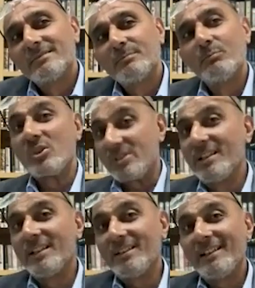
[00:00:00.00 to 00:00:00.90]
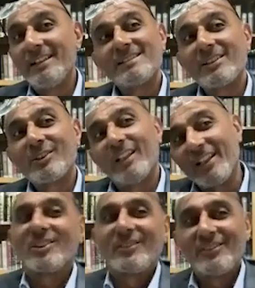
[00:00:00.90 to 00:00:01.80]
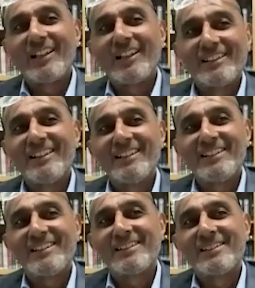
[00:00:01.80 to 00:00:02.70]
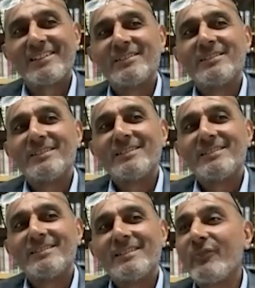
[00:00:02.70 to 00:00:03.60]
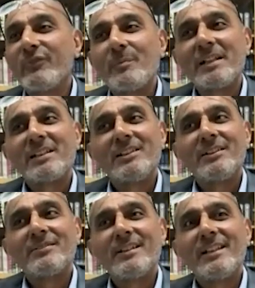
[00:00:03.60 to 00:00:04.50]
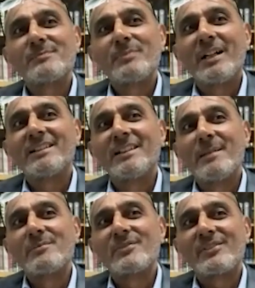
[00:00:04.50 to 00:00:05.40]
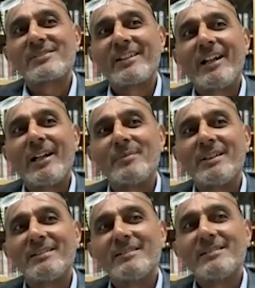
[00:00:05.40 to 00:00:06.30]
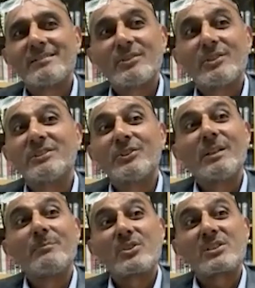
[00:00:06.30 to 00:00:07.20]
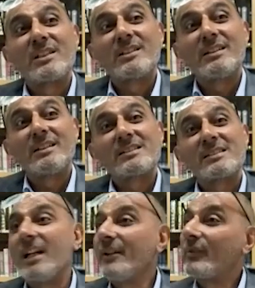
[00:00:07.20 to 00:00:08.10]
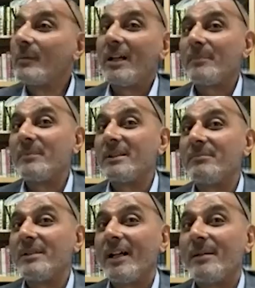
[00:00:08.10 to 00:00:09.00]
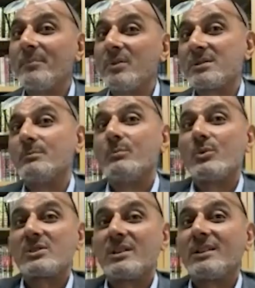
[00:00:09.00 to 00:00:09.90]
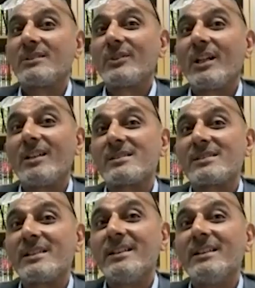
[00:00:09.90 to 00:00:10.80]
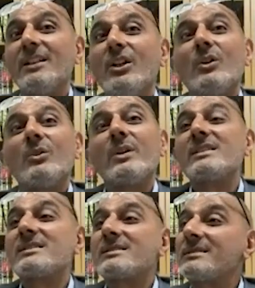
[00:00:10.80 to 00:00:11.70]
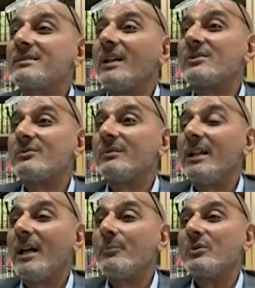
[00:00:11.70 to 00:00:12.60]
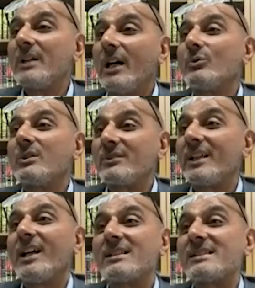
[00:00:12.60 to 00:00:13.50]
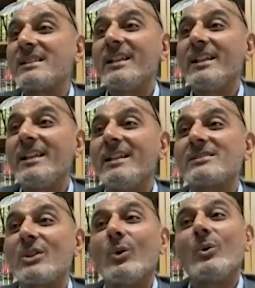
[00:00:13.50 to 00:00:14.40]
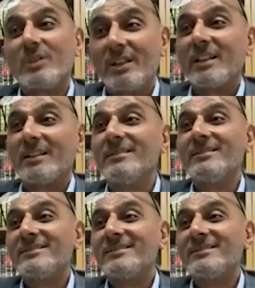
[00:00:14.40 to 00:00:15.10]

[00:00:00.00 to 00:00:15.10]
Musnad is a collection of a hadith alphabetically arranged by the names of the Sahaba. So there's another musnad aside from Ahmad ibn Hanbal's Musnad al-Tayalisi, who is Abu Dawud al-Tayalisi is older than